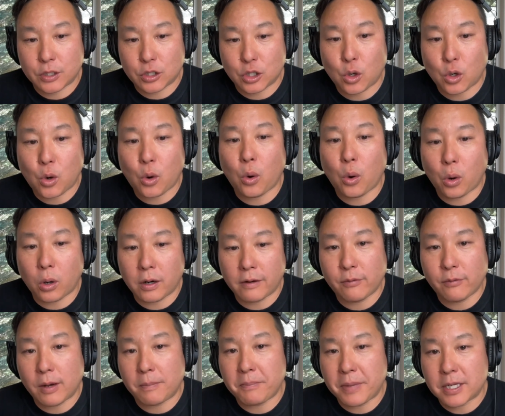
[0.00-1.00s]
core
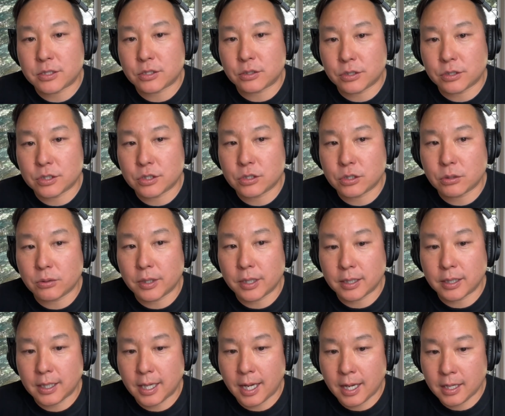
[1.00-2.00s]
of what Bezel is doing.
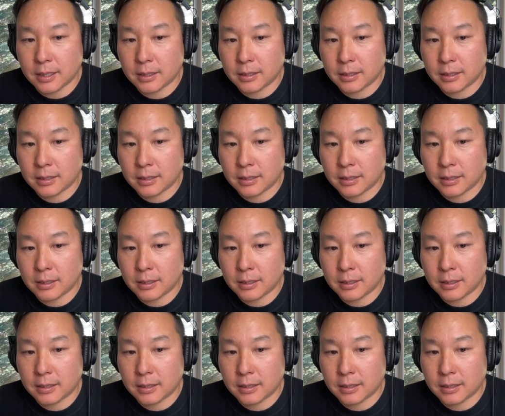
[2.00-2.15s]
Yeah.